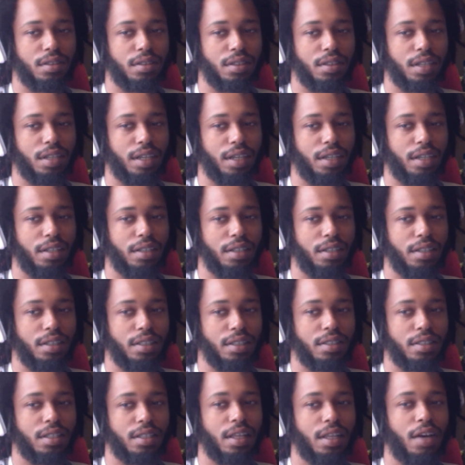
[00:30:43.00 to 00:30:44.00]
like,
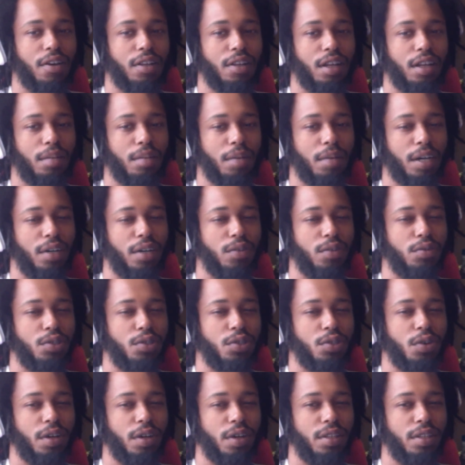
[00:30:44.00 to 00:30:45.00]
it's allowing, like, my own
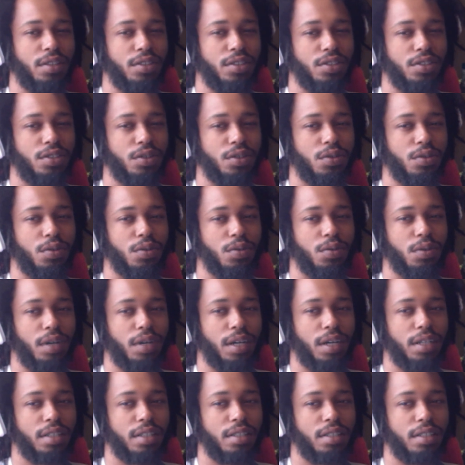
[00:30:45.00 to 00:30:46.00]
strength to show through
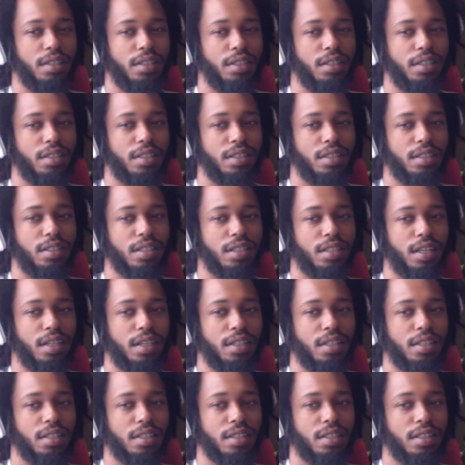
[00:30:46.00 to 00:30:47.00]
high key, because it's like,
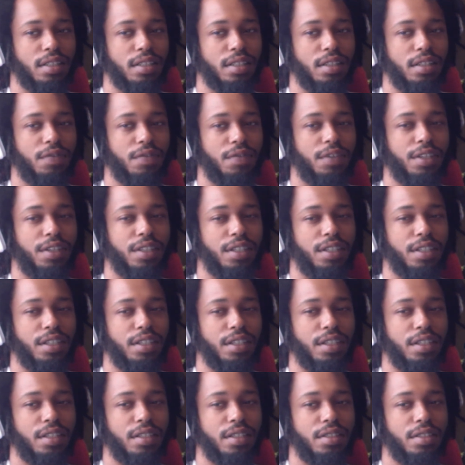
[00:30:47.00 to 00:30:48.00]
the feeling
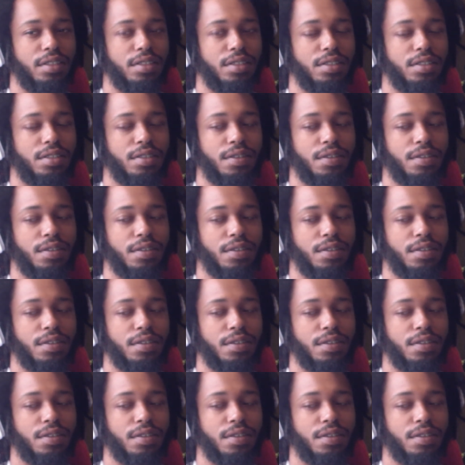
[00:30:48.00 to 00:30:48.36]
is